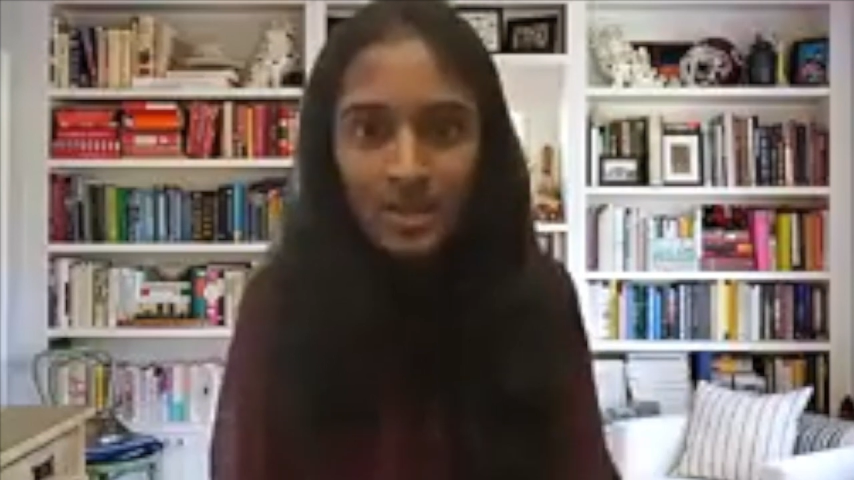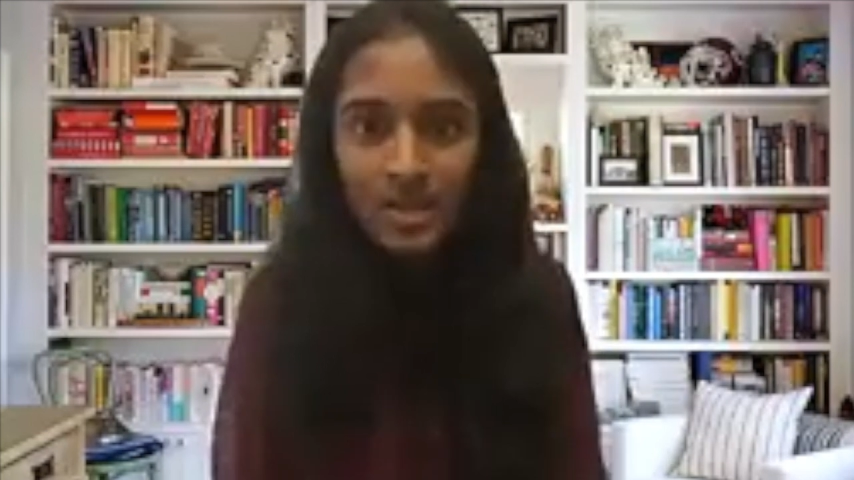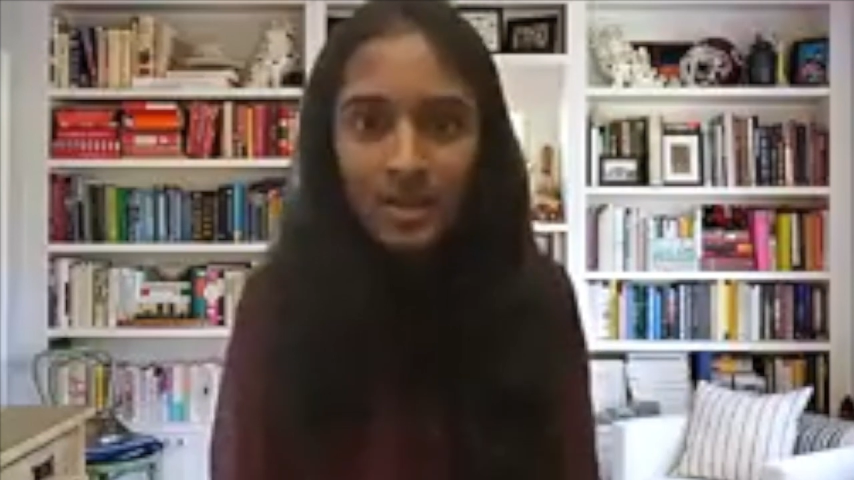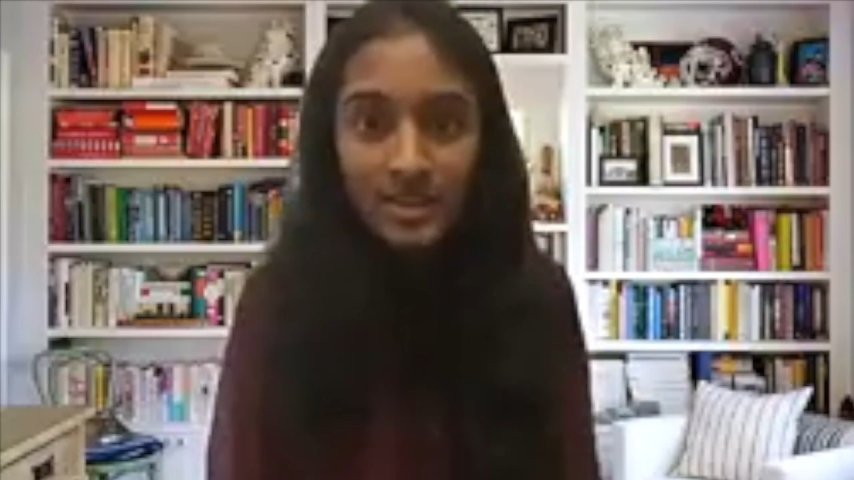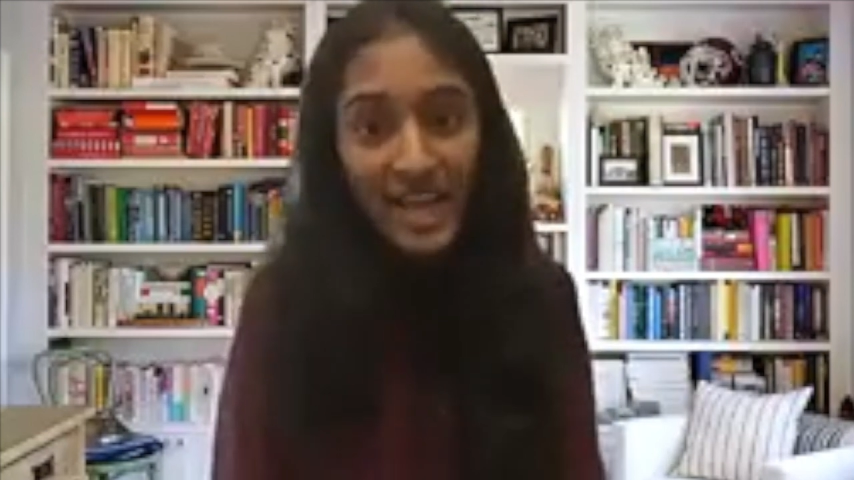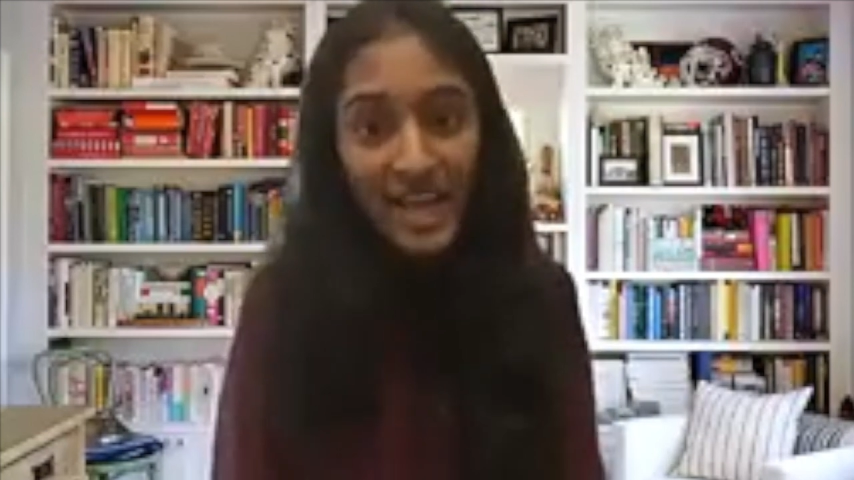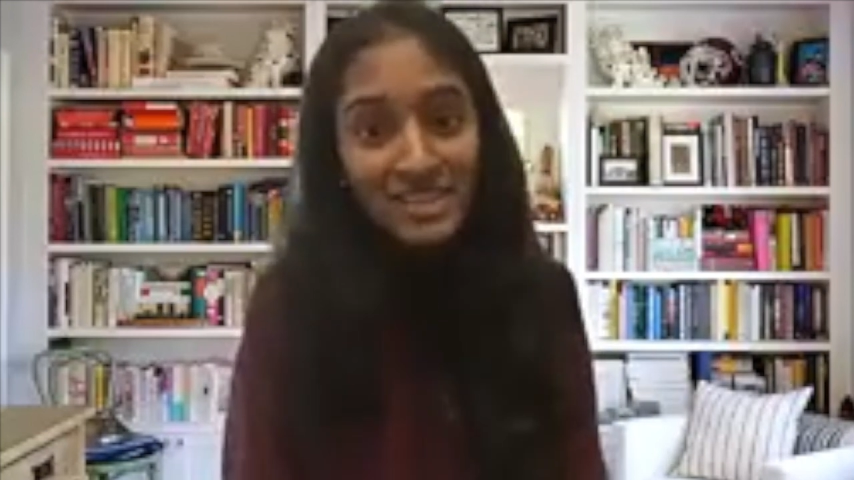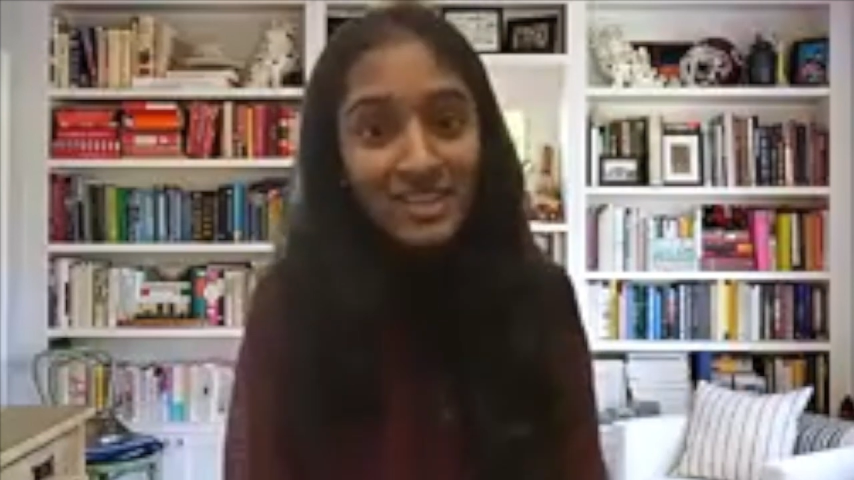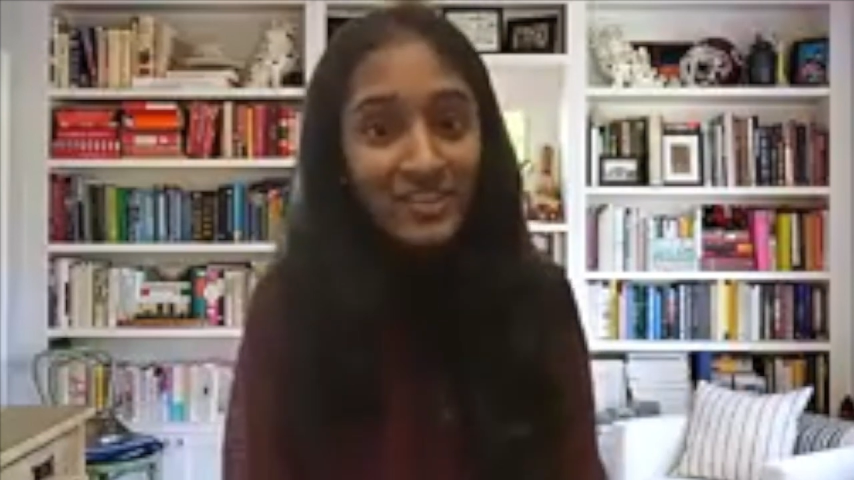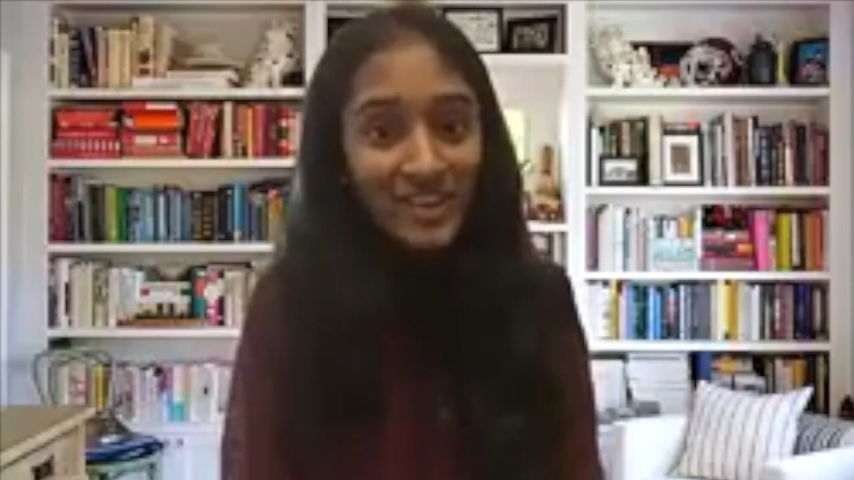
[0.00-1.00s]
That's
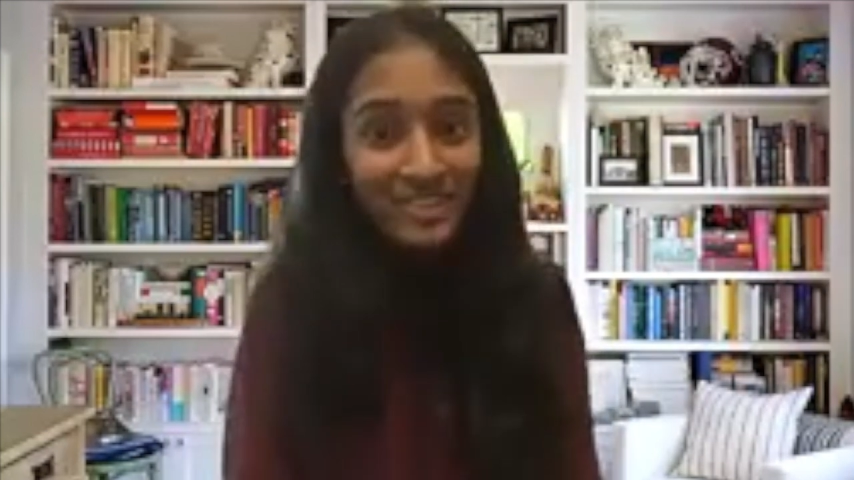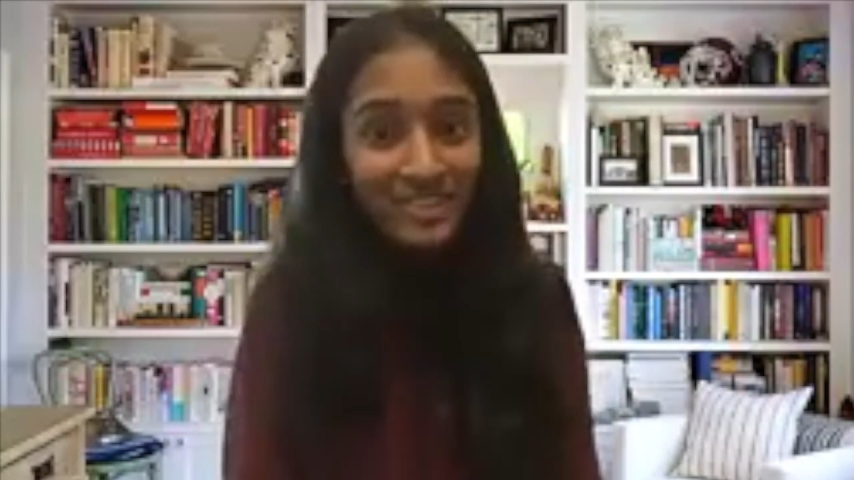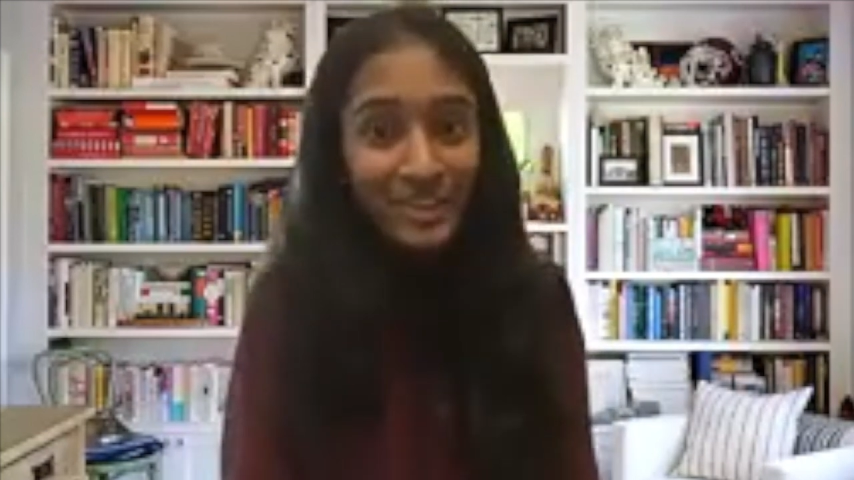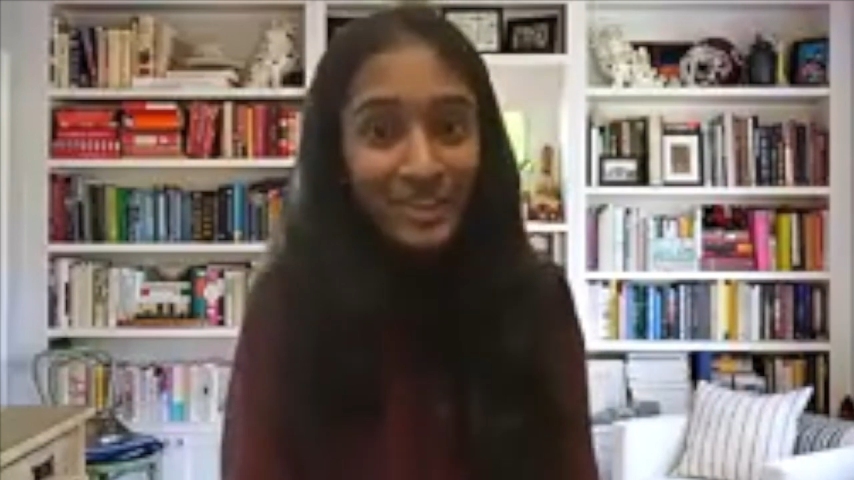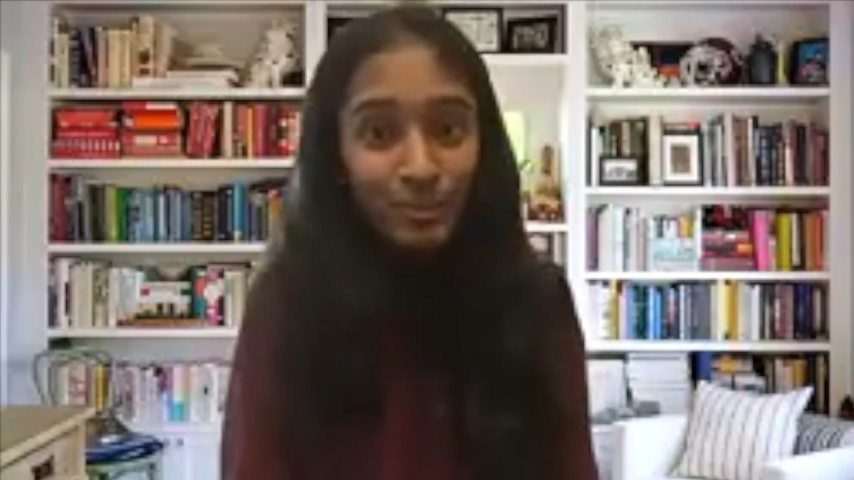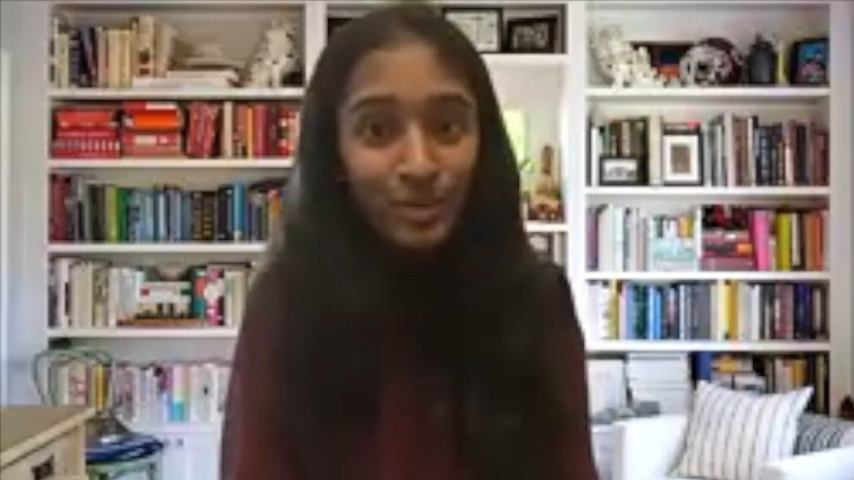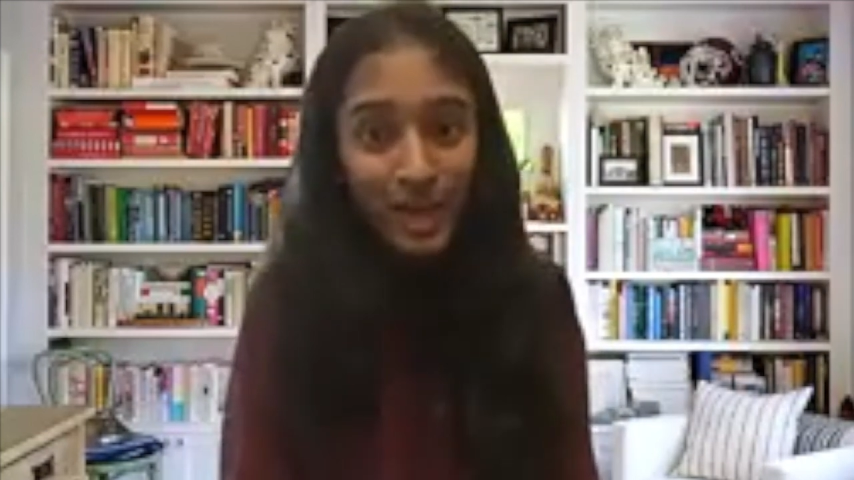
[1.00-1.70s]
a great thing to bring